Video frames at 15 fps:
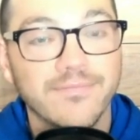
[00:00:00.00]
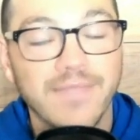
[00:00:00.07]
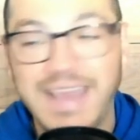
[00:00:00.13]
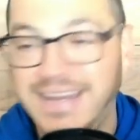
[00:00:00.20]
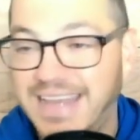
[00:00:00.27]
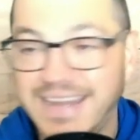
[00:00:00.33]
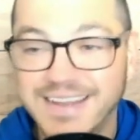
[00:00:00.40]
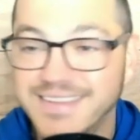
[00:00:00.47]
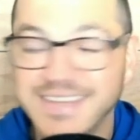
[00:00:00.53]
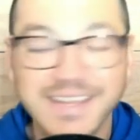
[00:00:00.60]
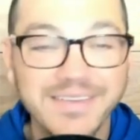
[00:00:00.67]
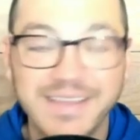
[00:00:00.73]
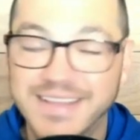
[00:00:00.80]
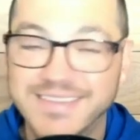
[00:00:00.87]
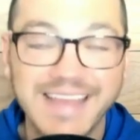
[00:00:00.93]
And that
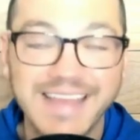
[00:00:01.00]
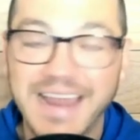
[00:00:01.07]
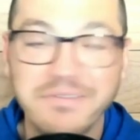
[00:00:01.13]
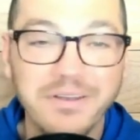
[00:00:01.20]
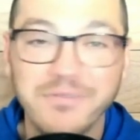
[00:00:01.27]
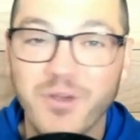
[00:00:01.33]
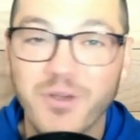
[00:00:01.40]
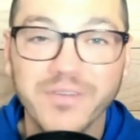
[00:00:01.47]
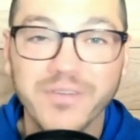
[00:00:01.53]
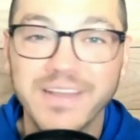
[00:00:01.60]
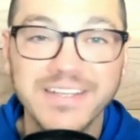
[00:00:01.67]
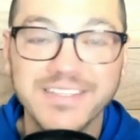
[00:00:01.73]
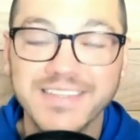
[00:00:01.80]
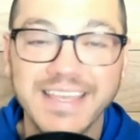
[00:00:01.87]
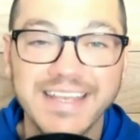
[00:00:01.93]
it's not even a
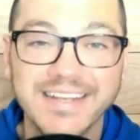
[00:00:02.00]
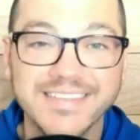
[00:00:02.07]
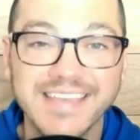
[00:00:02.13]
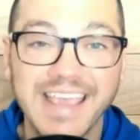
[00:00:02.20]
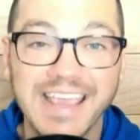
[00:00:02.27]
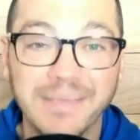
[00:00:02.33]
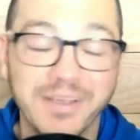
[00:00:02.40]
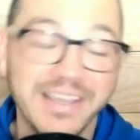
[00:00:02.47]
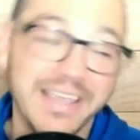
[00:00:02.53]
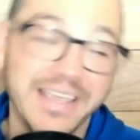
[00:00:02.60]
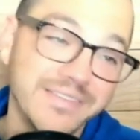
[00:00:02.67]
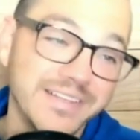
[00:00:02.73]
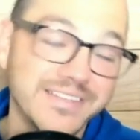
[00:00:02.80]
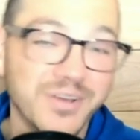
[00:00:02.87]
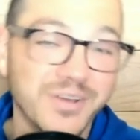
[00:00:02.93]
far-fetched thing to say, but
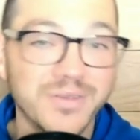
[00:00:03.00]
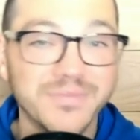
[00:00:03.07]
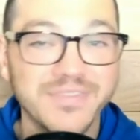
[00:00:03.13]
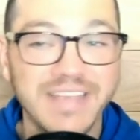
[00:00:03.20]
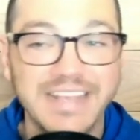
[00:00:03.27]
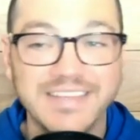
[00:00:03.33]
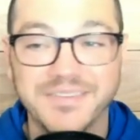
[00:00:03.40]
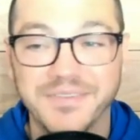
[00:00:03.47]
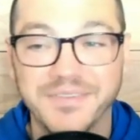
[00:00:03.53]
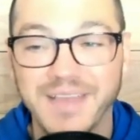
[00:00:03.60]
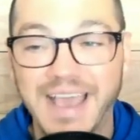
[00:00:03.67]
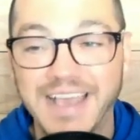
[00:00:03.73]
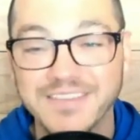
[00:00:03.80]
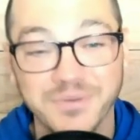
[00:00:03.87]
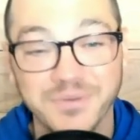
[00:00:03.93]
given the circumstances of the
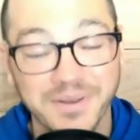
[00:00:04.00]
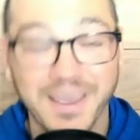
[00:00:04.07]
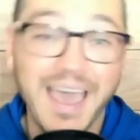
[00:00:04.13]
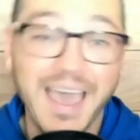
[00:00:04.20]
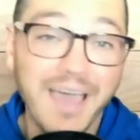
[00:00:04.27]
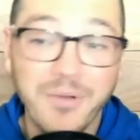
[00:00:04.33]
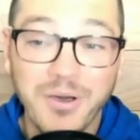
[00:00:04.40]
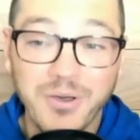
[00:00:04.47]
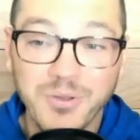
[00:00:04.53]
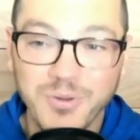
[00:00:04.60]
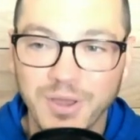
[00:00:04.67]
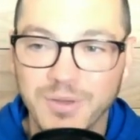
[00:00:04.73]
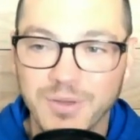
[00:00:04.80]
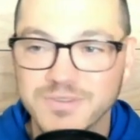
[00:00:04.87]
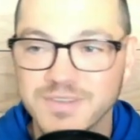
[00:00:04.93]
last one, well, who
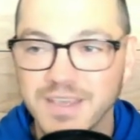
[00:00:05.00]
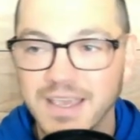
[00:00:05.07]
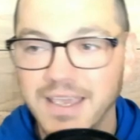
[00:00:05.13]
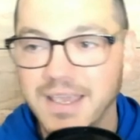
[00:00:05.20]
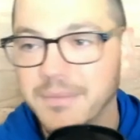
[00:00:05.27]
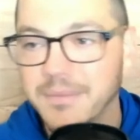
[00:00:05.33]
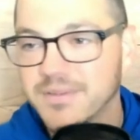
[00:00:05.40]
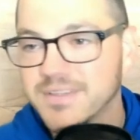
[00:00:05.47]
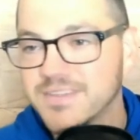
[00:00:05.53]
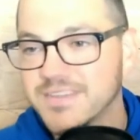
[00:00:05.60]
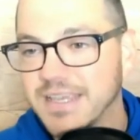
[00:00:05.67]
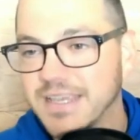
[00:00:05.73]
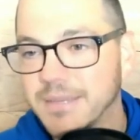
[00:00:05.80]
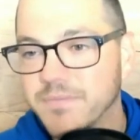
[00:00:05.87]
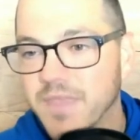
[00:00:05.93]
knows? Let's
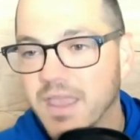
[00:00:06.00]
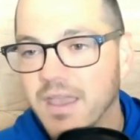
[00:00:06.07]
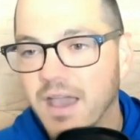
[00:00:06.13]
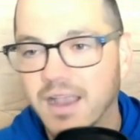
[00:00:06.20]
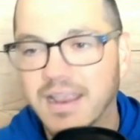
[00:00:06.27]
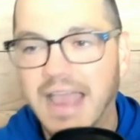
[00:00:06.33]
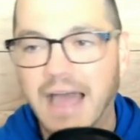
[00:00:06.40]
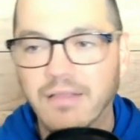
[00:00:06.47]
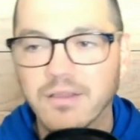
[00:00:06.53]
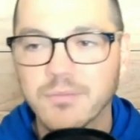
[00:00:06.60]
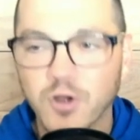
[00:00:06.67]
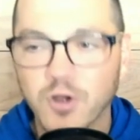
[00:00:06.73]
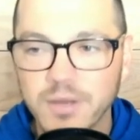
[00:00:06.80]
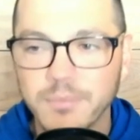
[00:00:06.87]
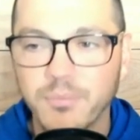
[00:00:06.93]
see. Collin
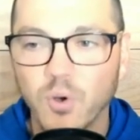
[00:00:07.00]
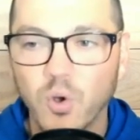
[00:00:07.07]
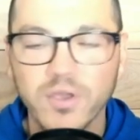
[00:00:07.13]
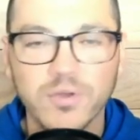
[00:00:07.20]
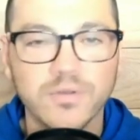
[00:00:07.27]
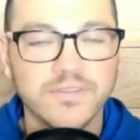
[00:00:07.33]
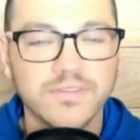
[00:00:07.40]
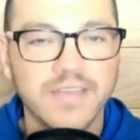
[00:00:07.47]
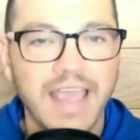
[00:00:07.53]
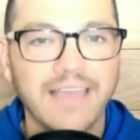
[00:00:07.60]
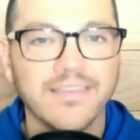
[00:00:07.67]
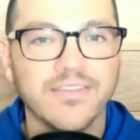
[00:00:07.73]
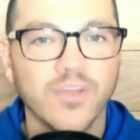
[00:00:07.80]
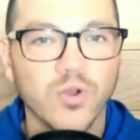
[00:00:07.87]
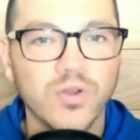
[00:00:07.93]
Murray-Boyles
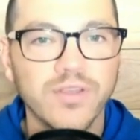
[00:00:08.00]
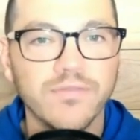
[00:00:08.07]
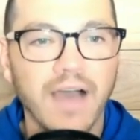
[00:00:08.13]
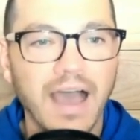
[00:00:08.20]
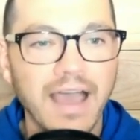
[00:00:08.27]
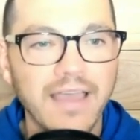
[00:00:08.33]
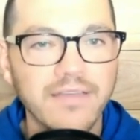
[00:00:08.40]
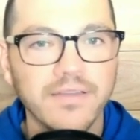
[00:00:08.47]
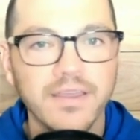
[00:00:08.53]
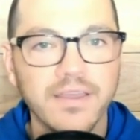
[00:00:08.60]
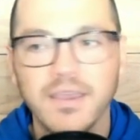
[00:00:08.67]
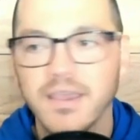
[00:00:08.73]
had 35.